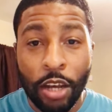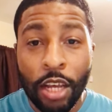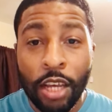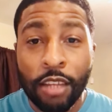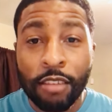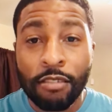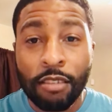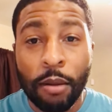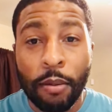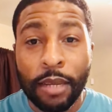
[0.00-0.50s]

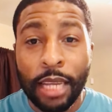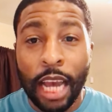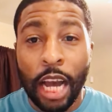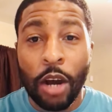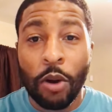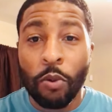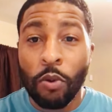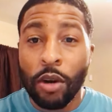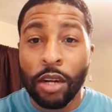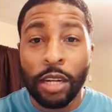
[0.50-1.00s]
Some of y'all
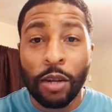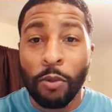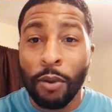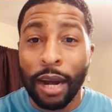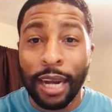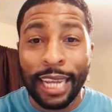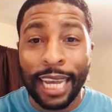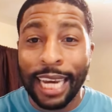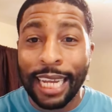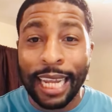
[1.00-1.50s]
wonder why
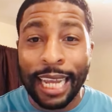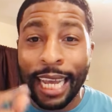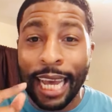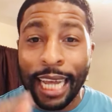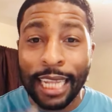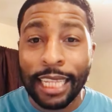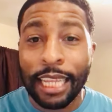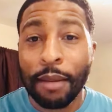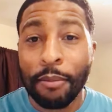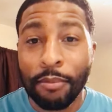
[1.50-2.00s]
y'all ain't got
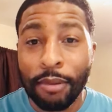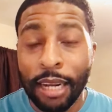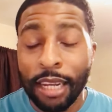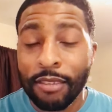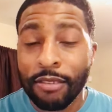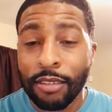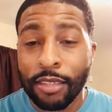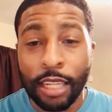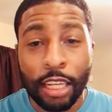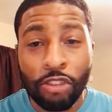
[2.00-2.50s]
that
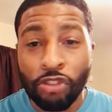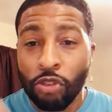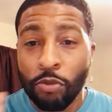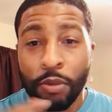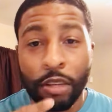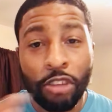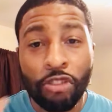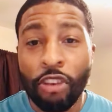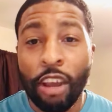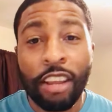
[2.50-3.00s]
blessing that you've been
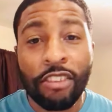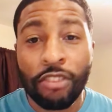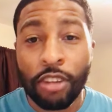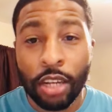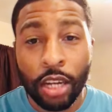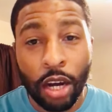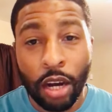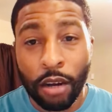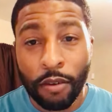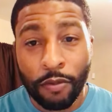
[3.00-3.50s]
chasing
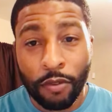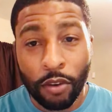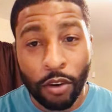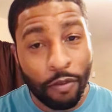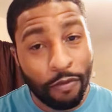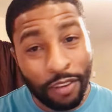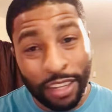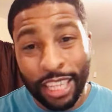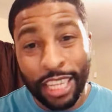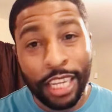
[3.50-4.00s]
God for
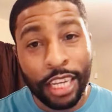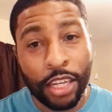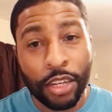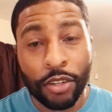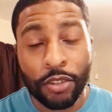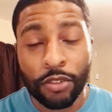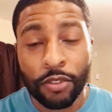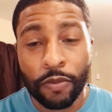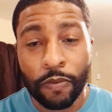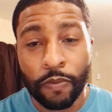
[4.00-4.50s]
years.